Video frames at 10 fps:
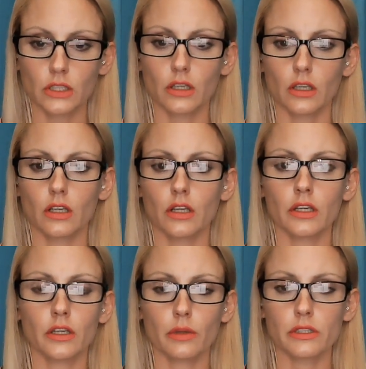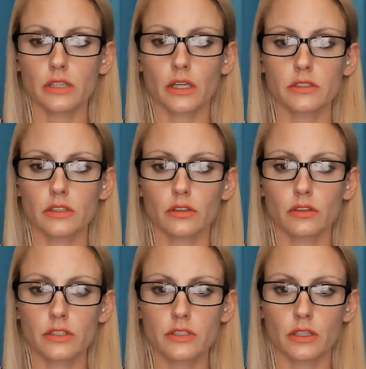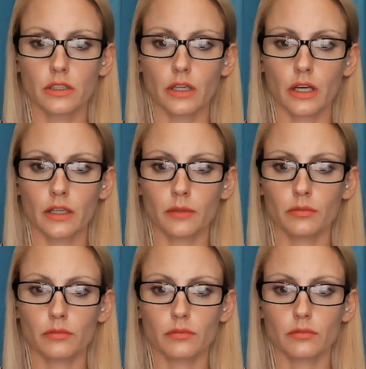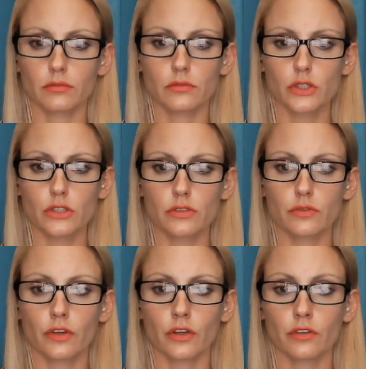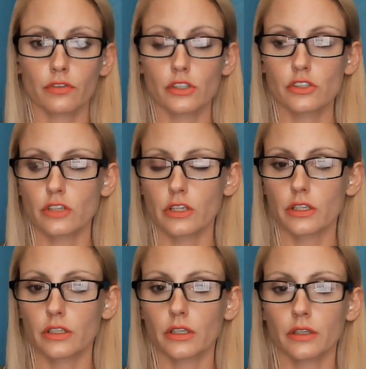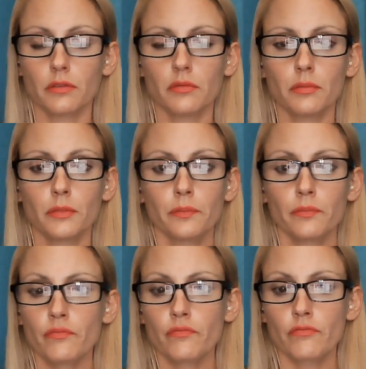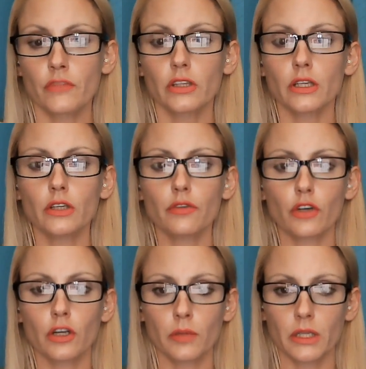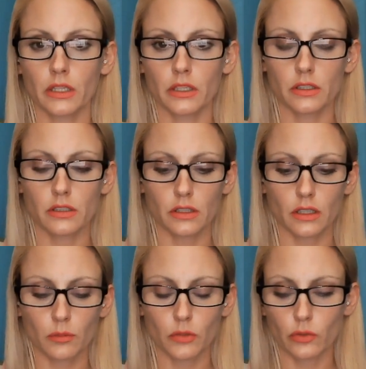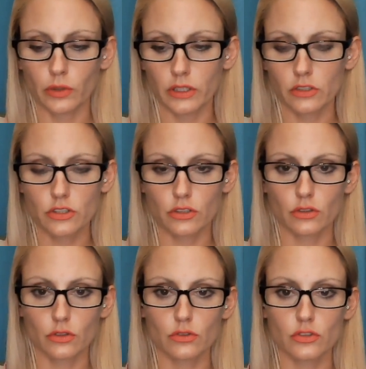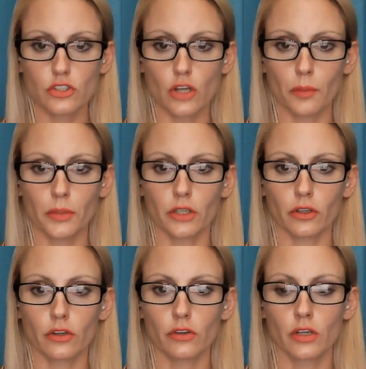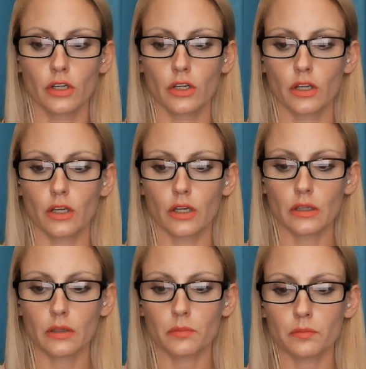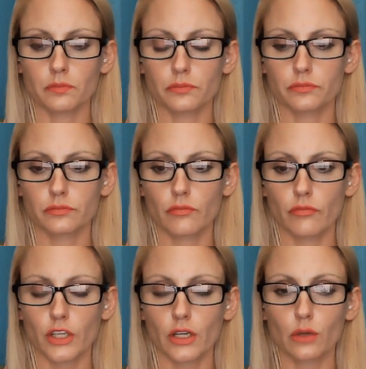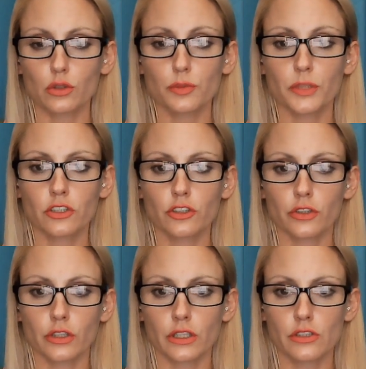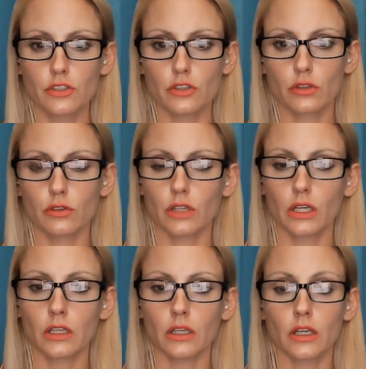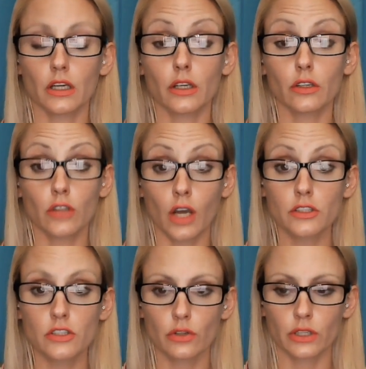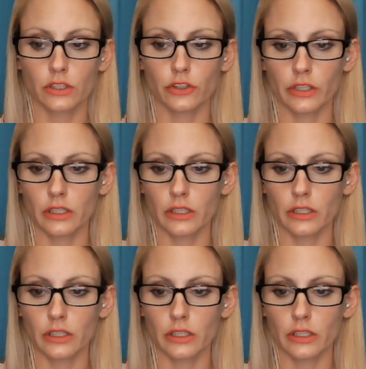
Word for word: Anyways, guys, listen, I'm just very frustrated, and thank you for coming in. I'm going to stop here. Um, I will speak to you again soon, and uh, not so ignorant.